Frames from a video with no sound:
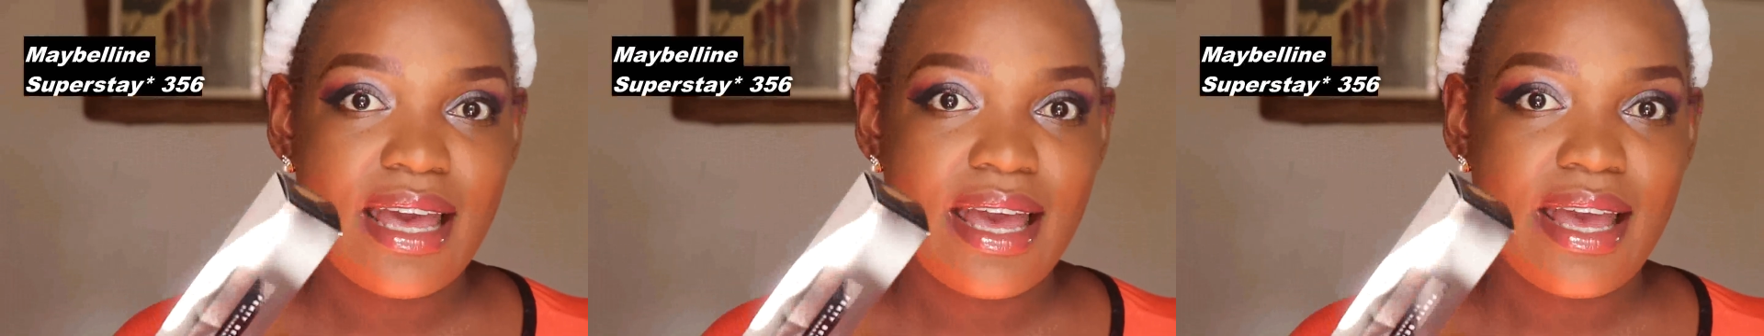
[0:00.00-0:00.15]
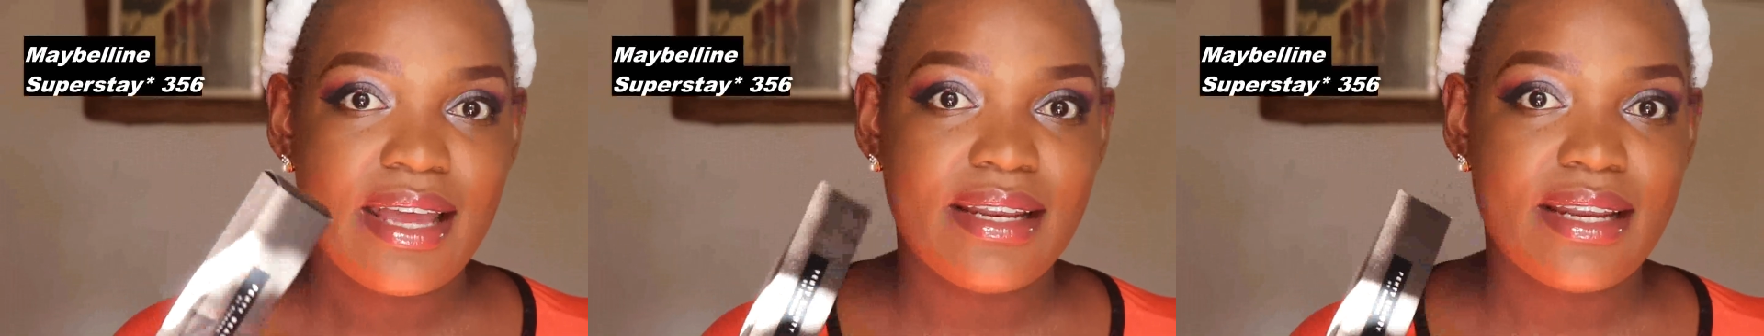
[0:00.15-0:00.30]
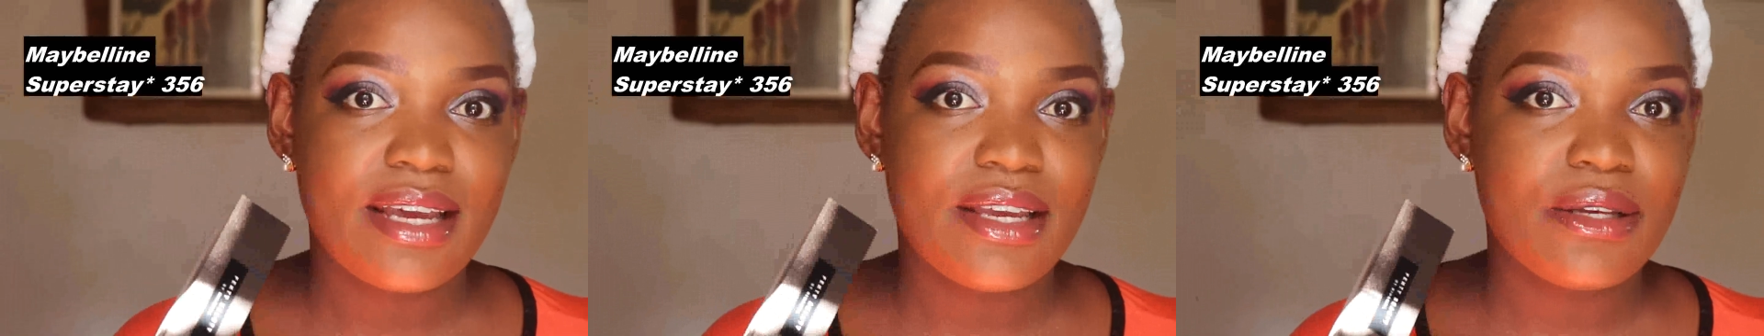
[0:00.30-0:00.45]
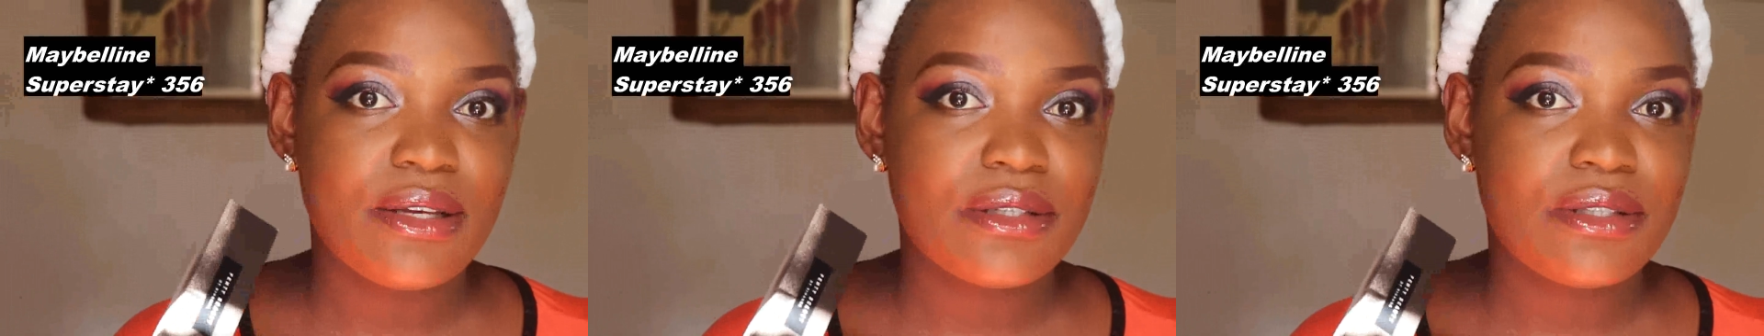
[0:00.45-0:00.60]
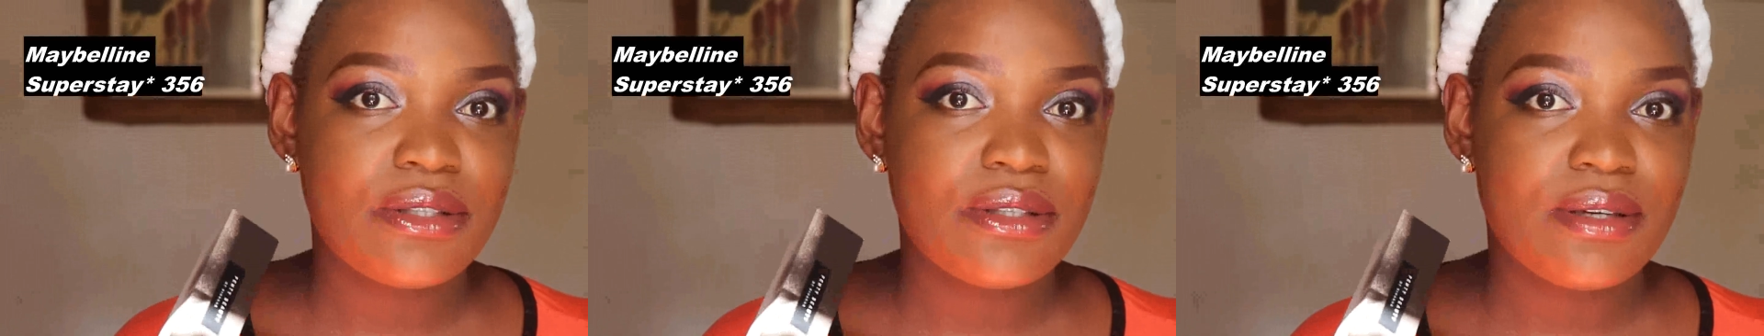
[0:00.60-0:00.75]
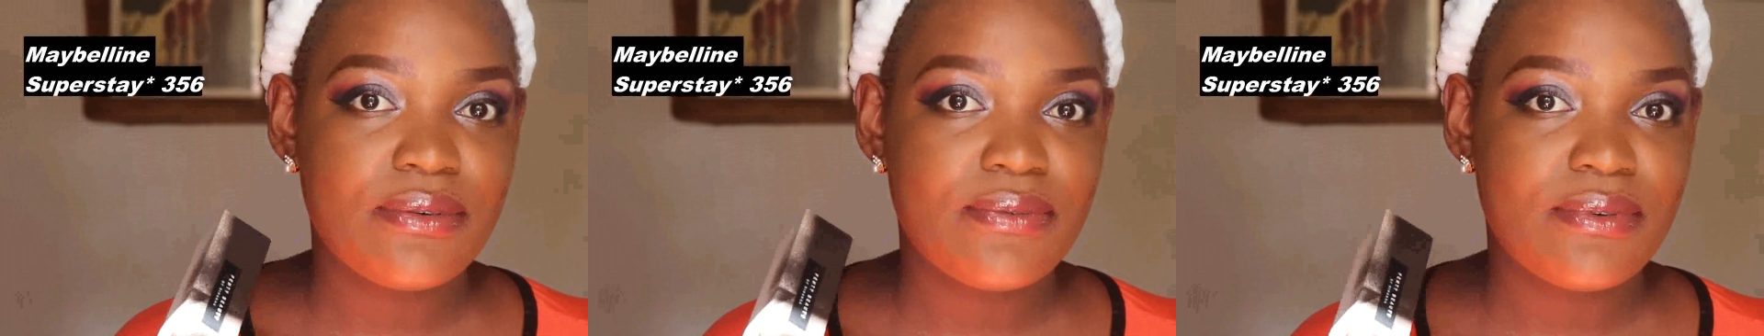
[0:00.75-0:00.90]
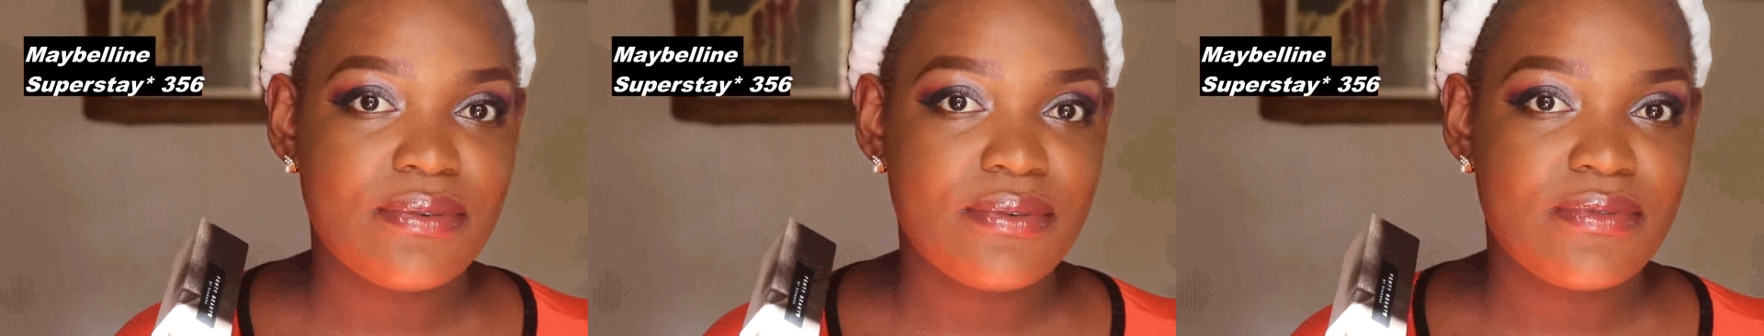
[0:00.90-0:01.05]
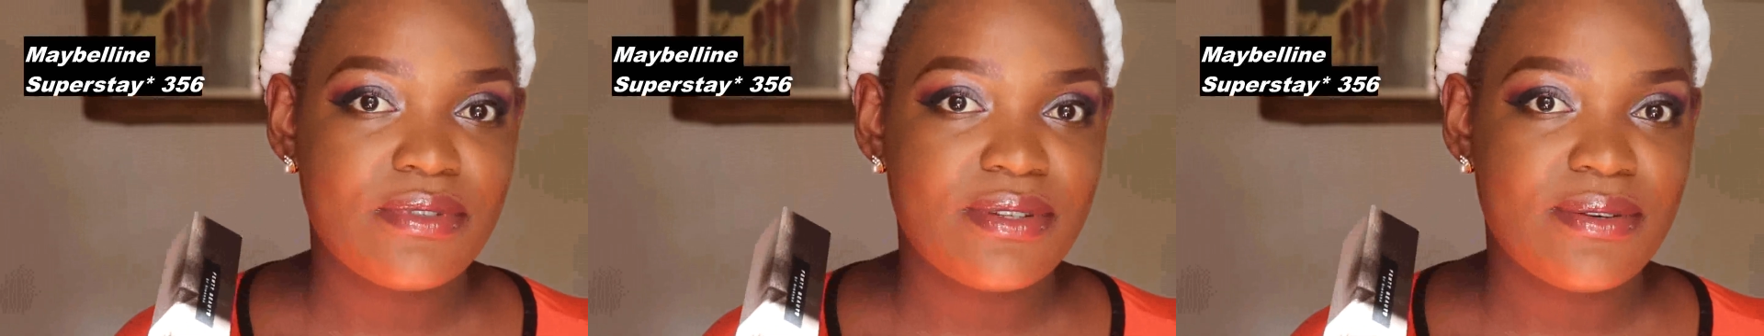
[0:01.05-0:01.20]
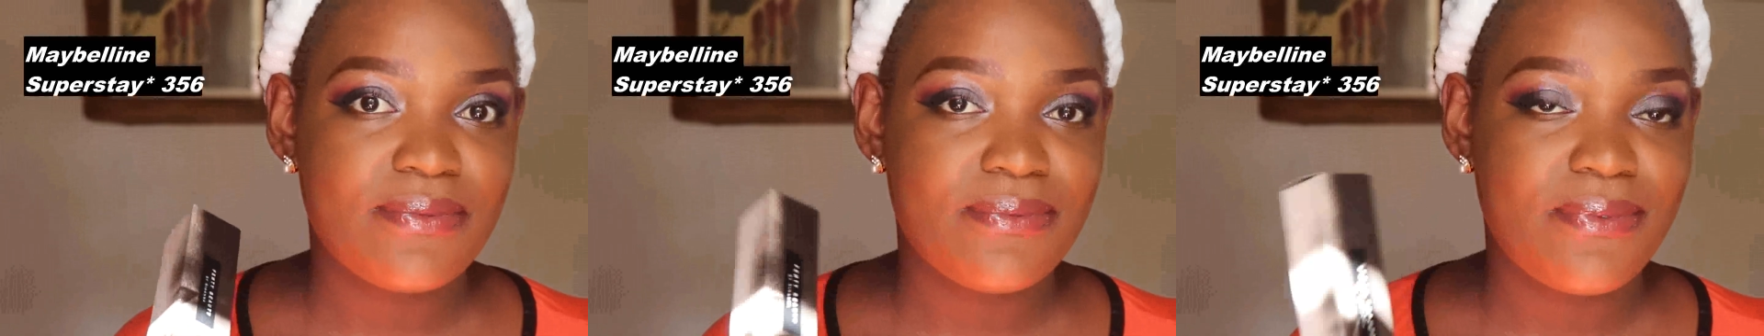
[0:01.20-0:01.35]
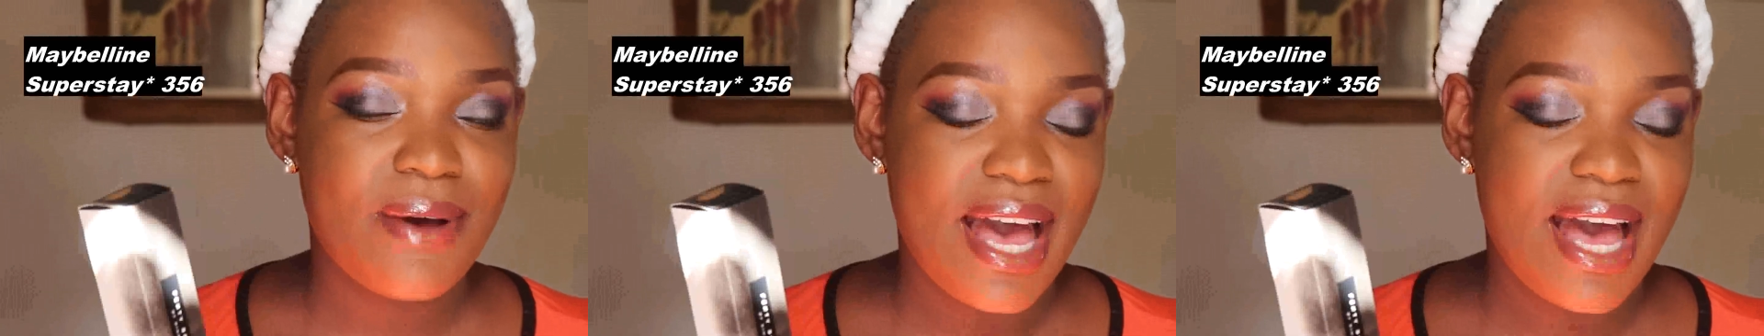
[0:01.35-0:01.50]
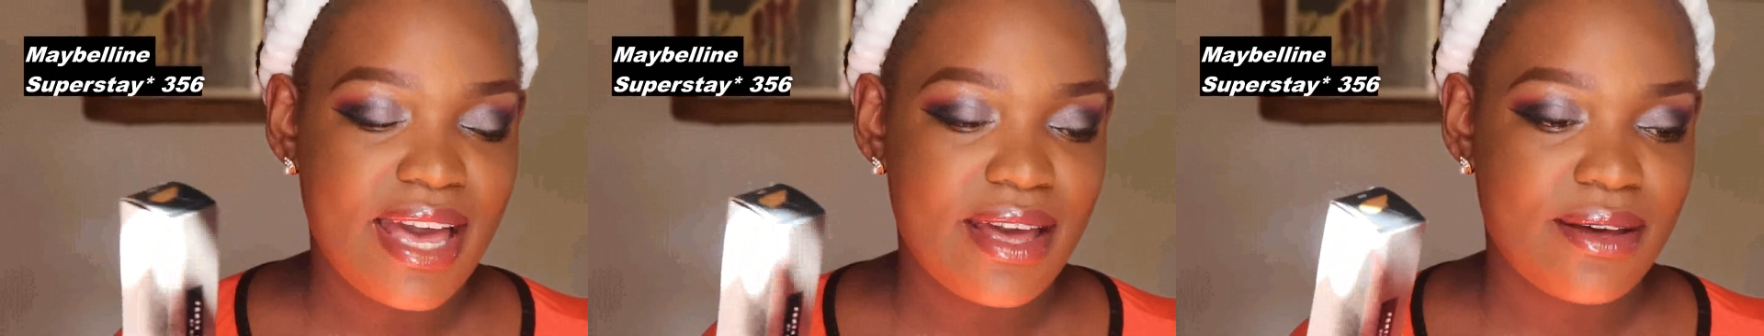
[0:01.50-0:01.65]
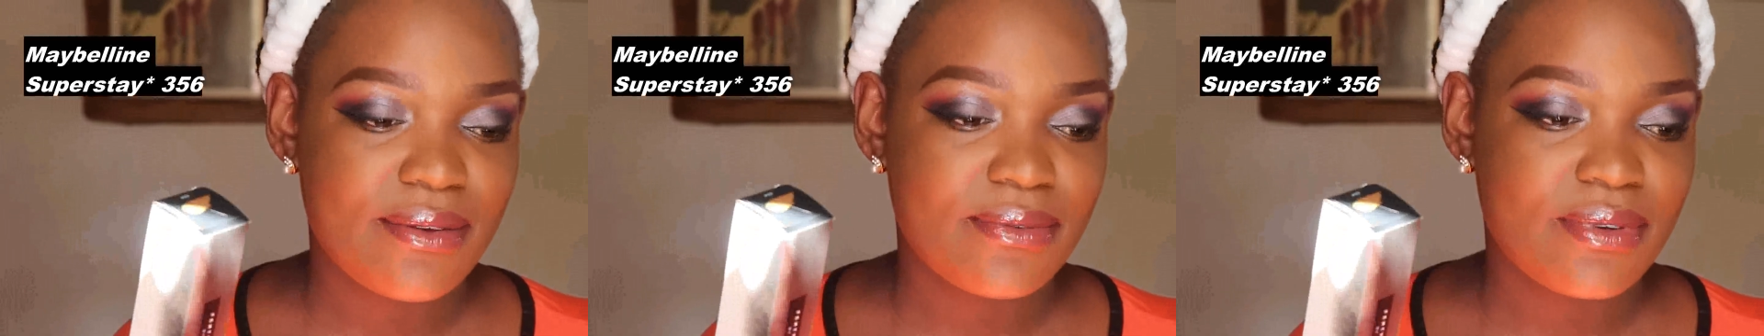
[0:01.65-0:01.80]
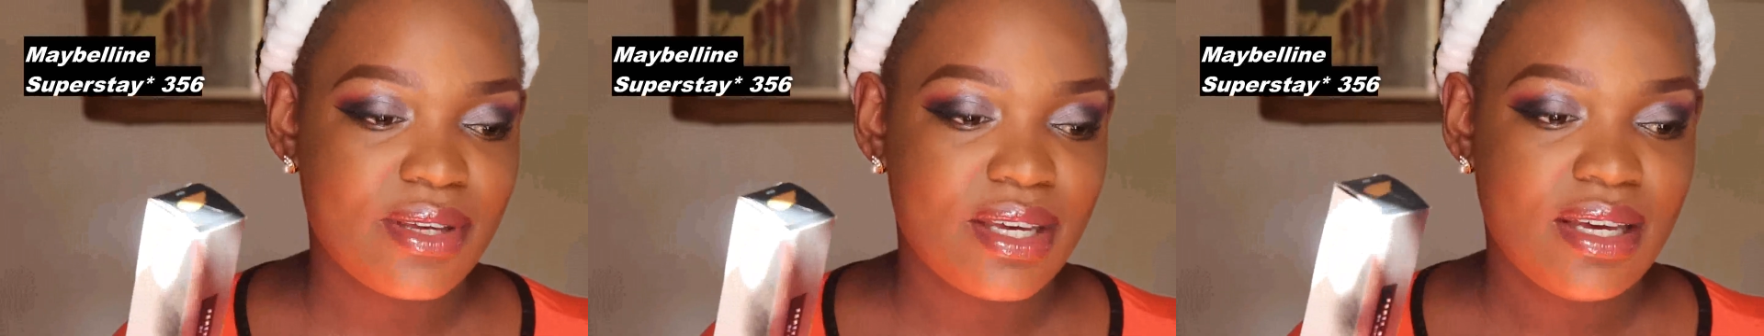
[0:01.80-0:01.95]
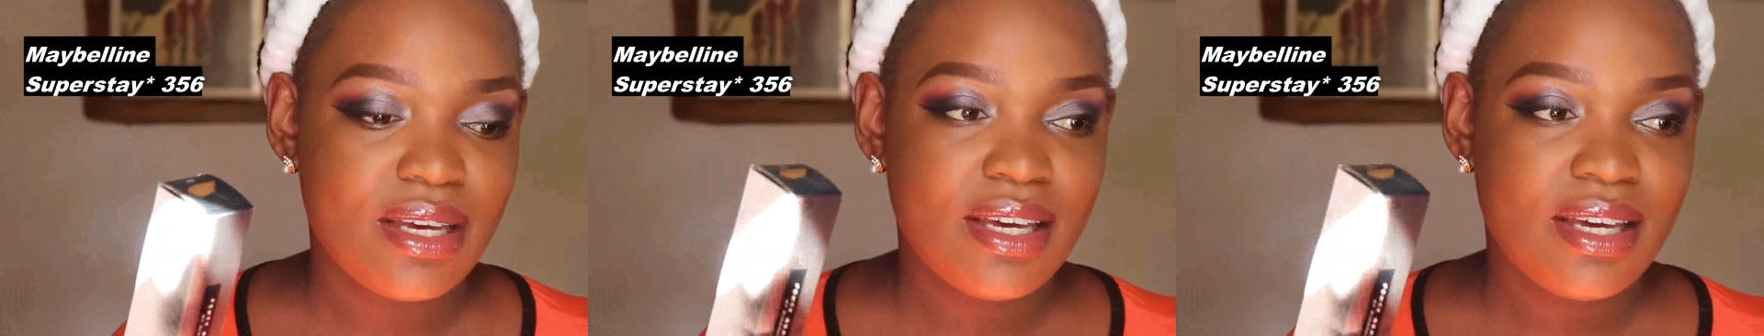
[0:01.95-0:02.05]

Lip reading: and I used 355